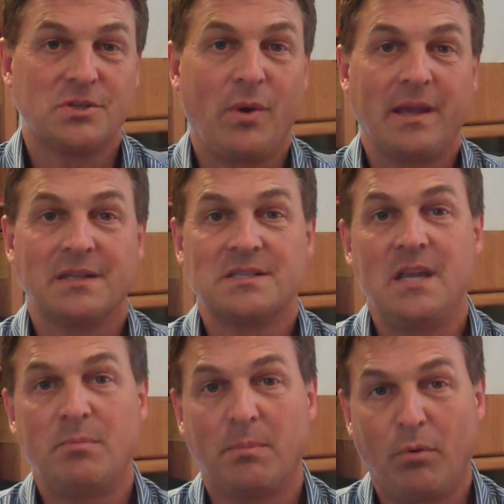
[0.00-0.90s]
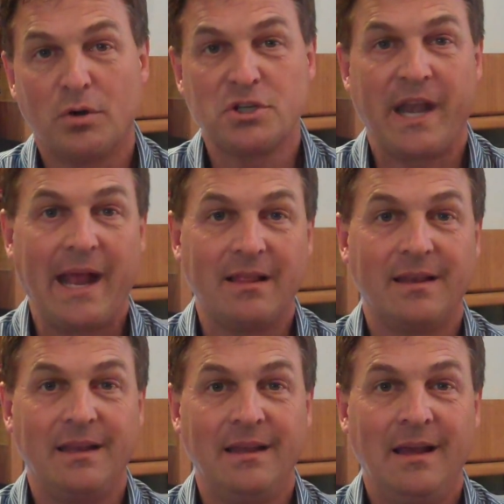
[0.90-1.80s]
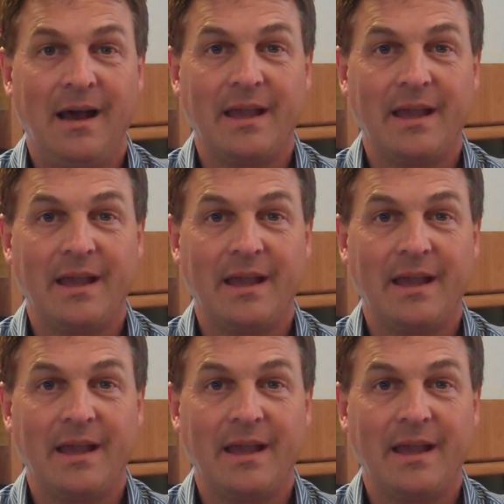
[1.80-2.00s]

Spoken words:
so I can see proportionality.